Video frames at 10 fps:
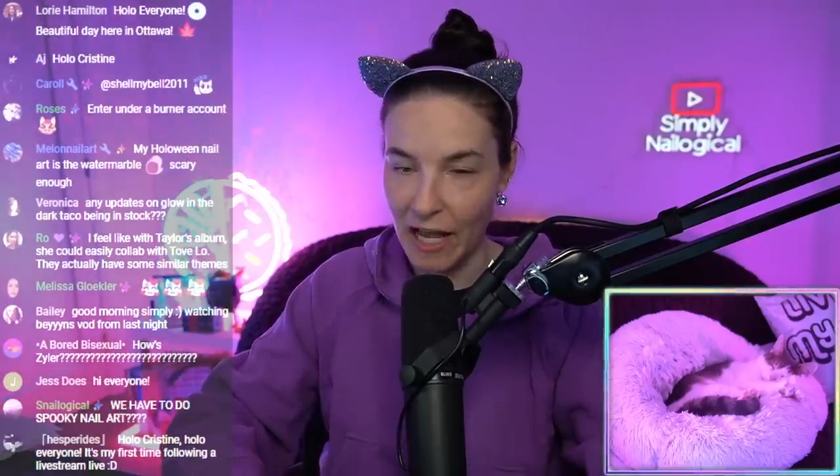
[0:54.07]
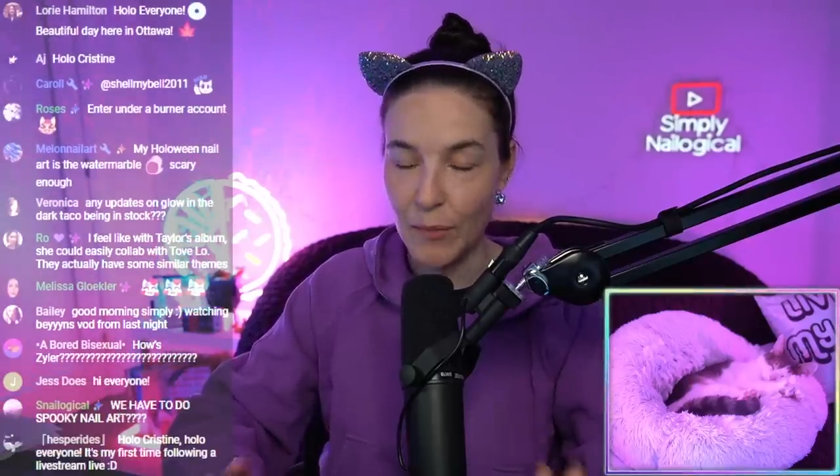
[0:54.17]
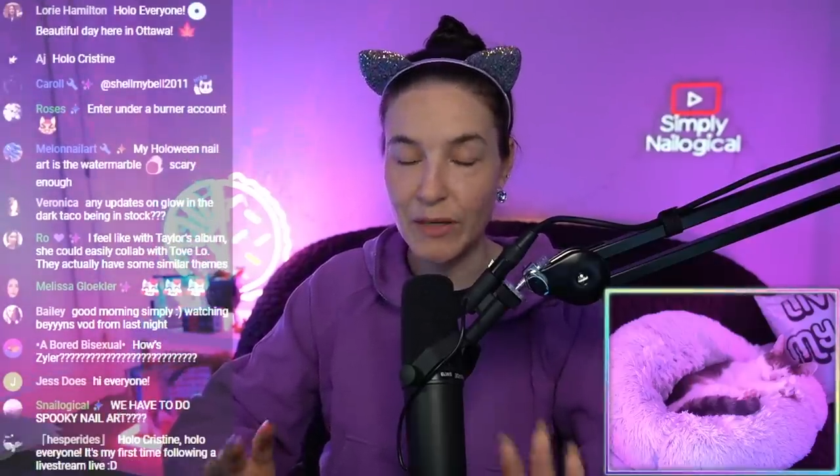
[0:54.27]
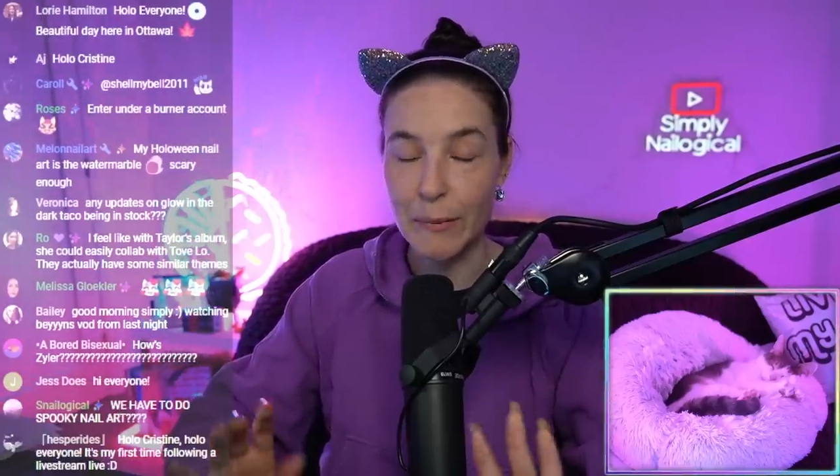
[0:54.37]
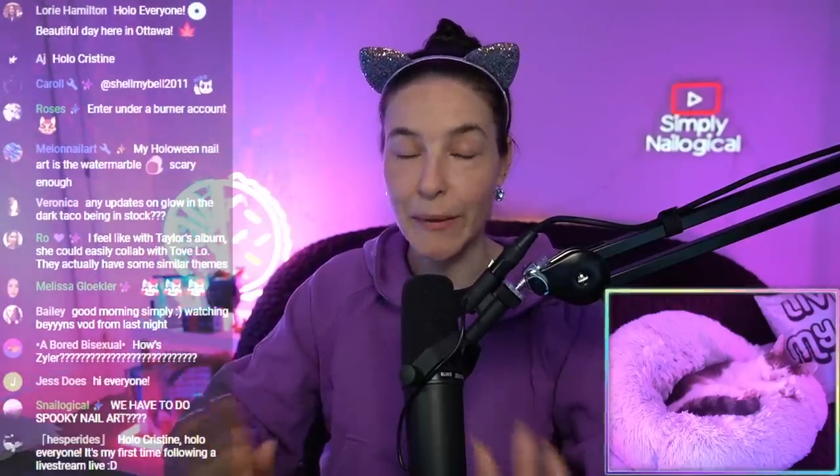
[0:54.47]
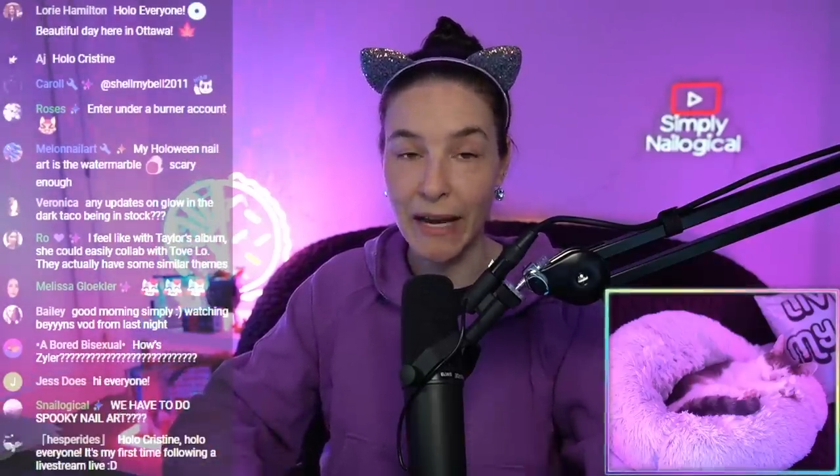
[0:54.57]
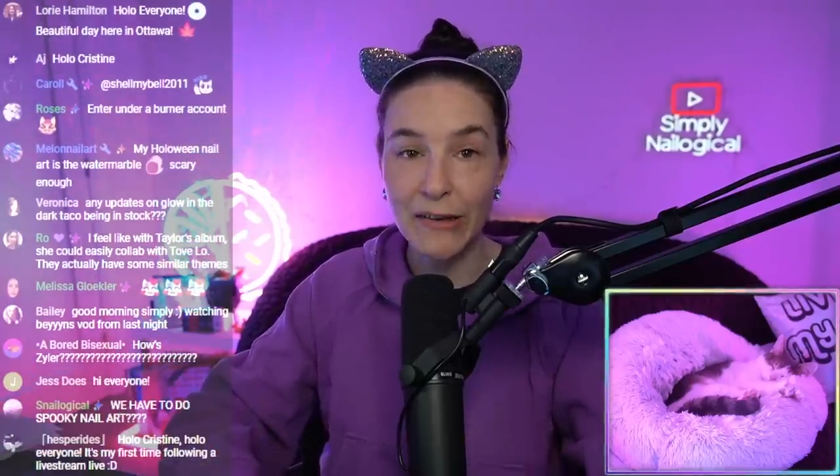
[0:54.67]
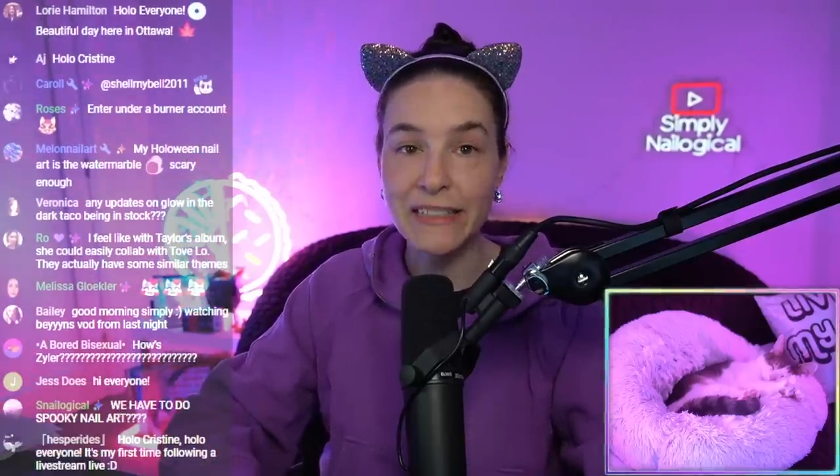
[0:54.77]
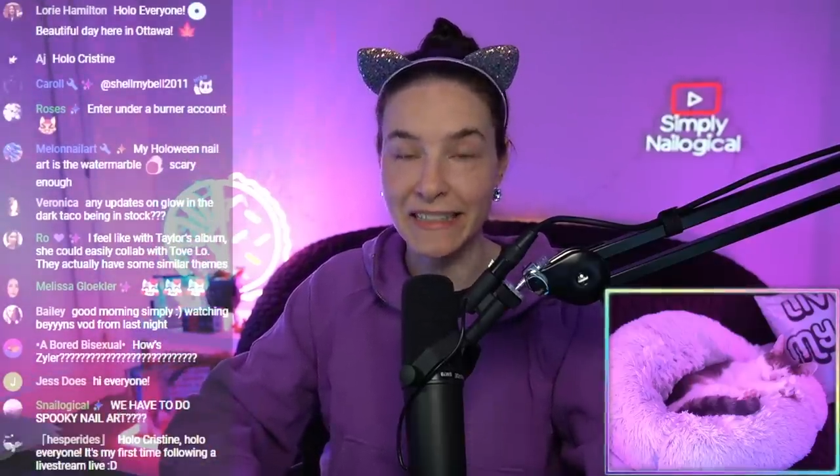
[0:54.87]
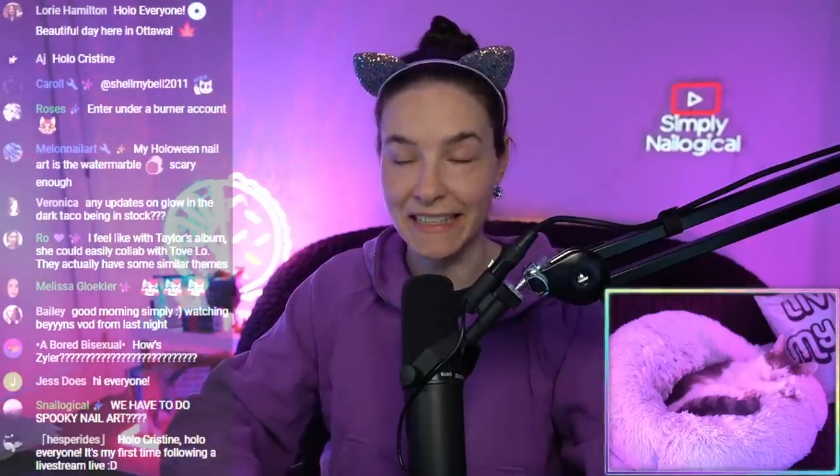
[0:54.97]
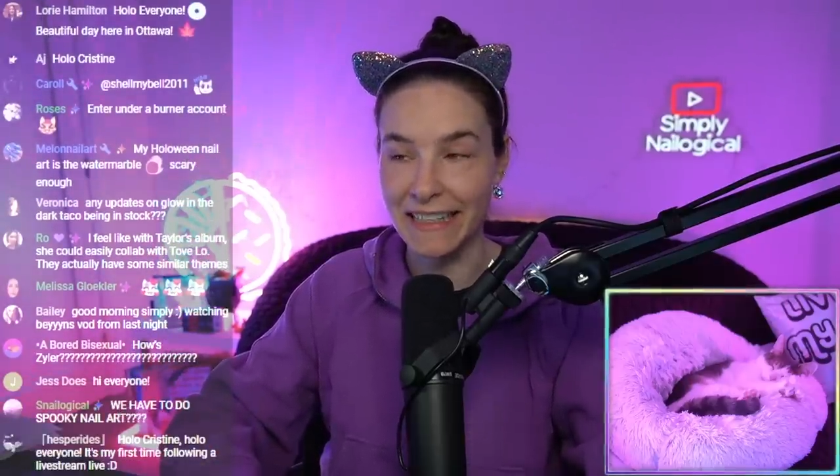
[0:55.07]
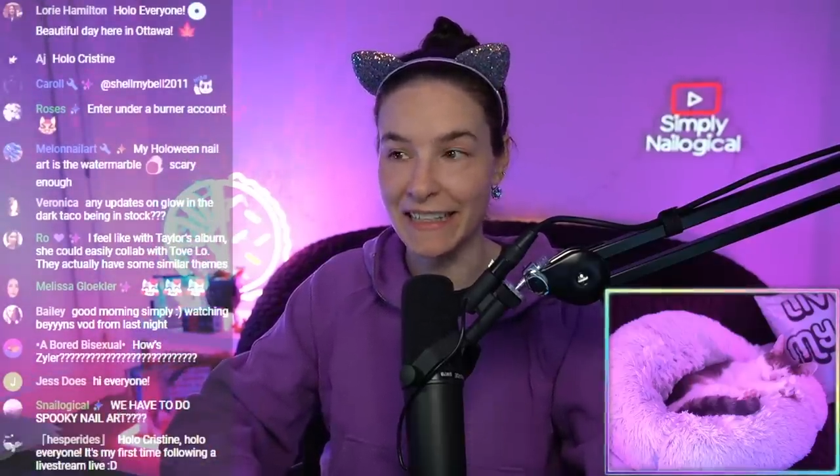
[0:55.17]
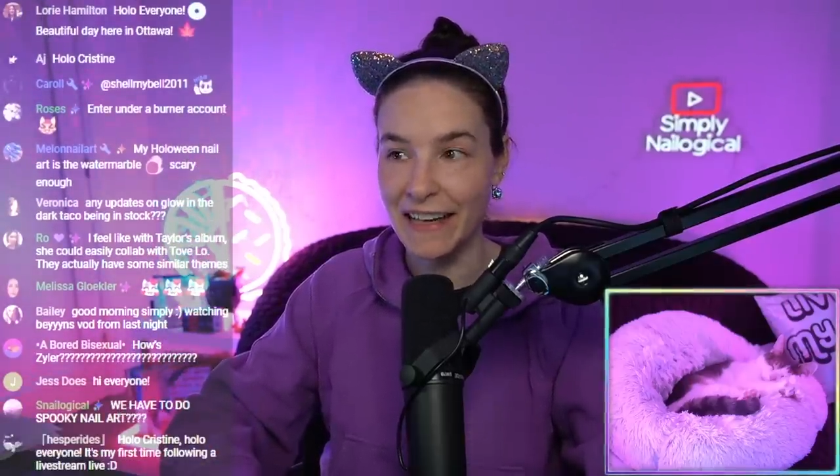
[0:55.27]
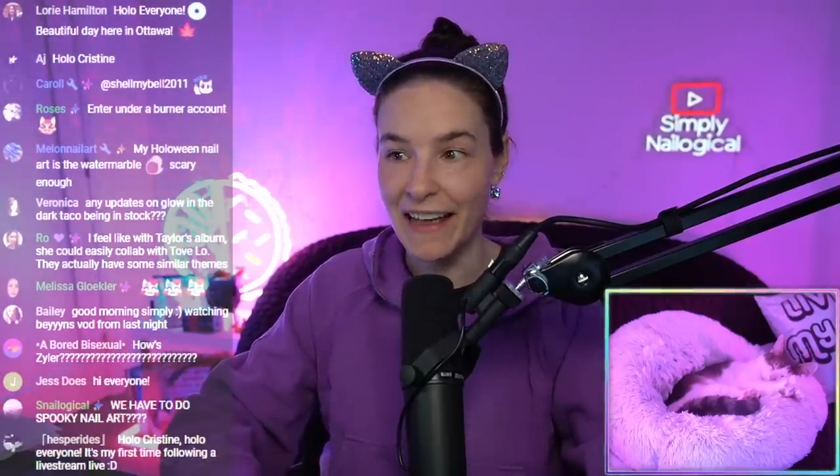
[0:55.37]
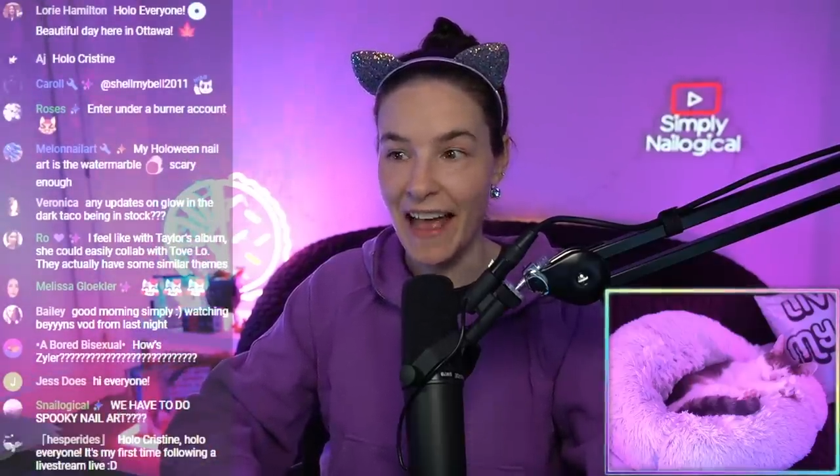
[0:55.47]
But apparently,
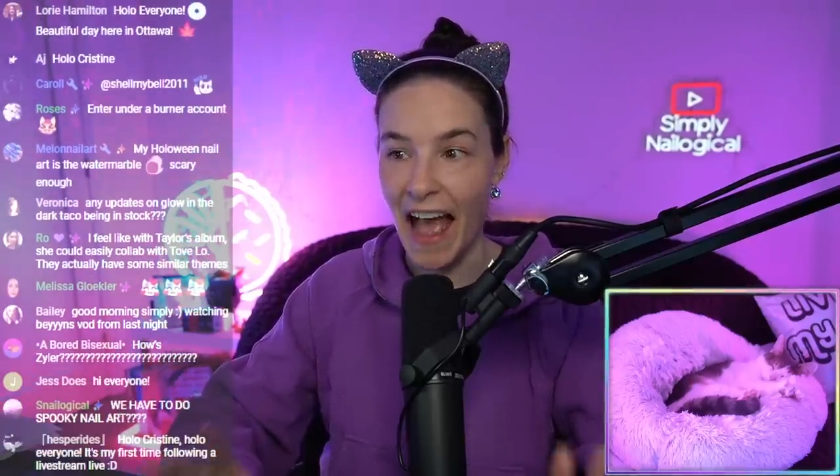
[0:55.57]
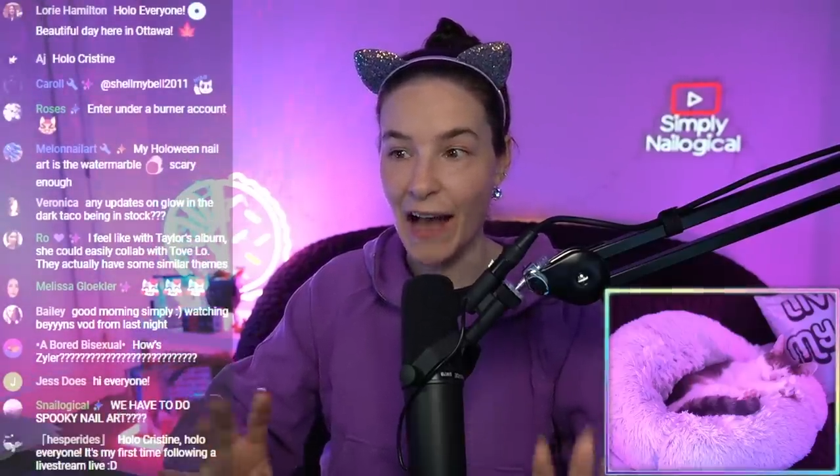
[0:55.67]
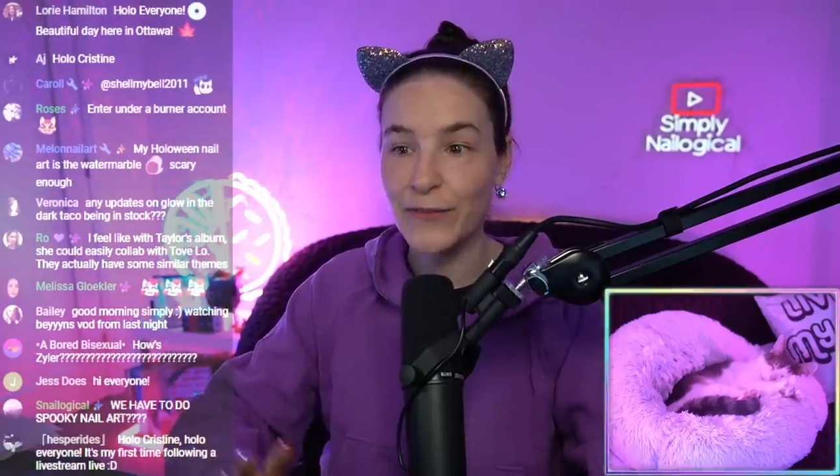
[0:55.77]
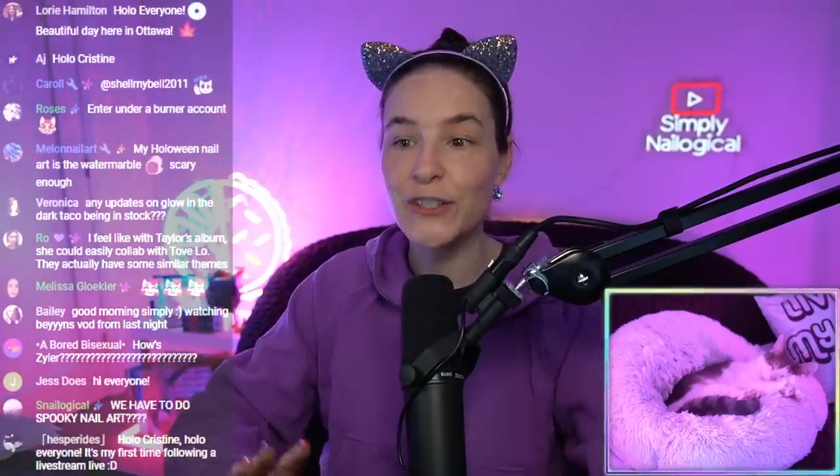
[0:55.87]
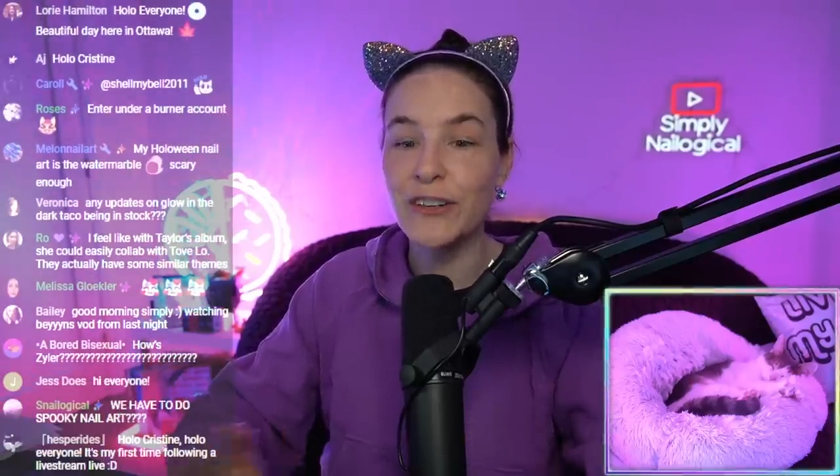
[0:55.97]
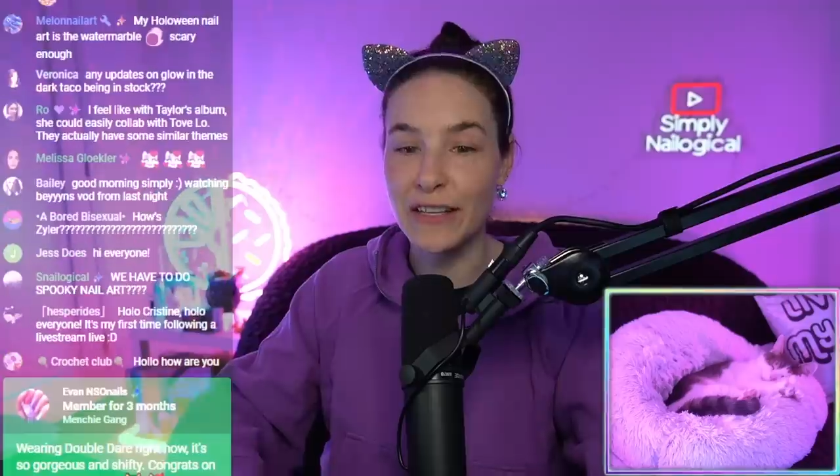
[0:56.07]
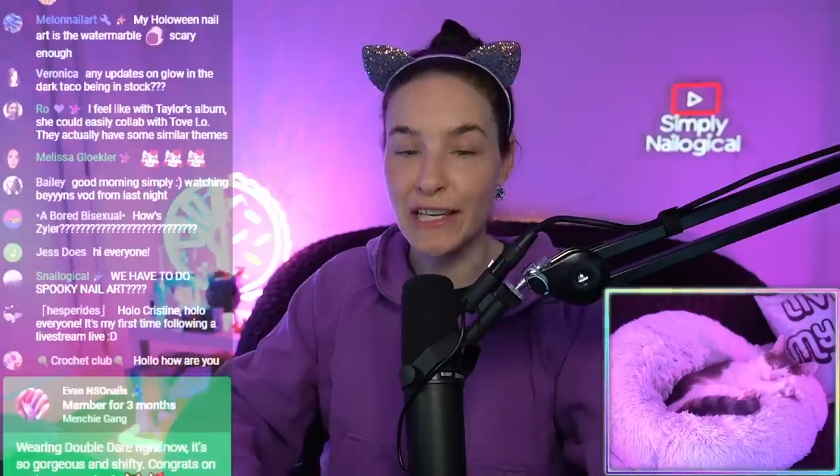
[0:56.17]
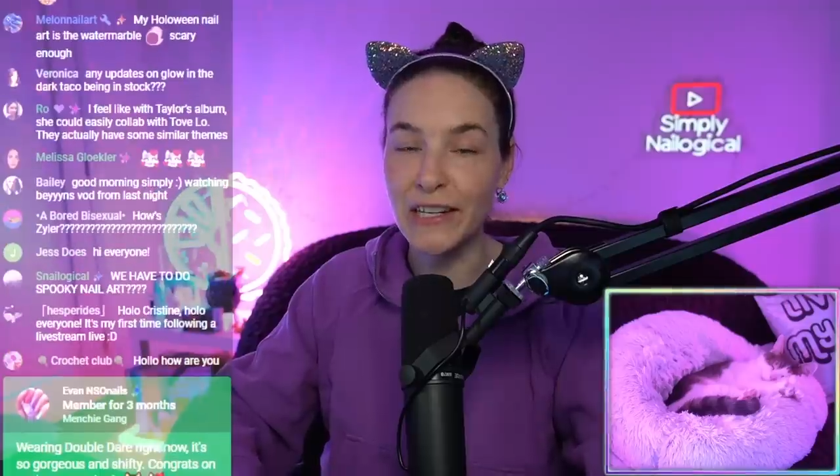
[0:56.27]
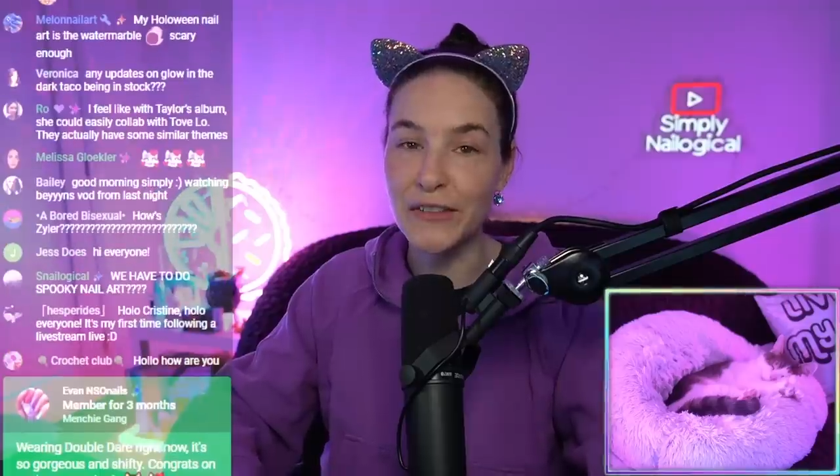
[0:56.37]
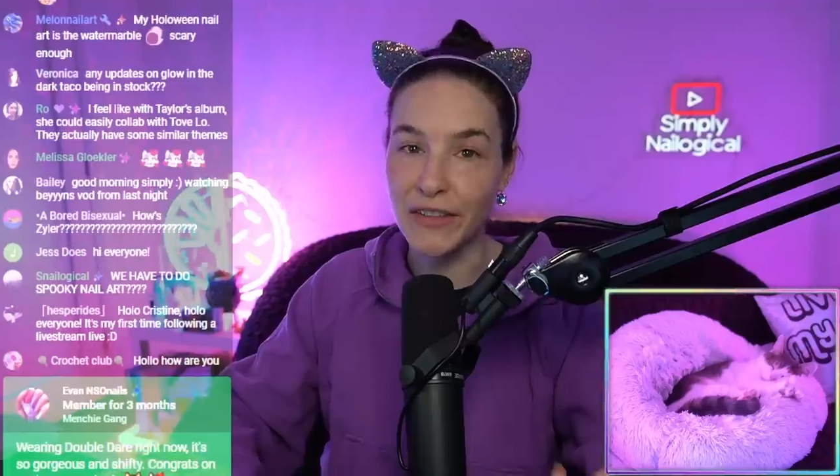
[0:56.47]
after a year of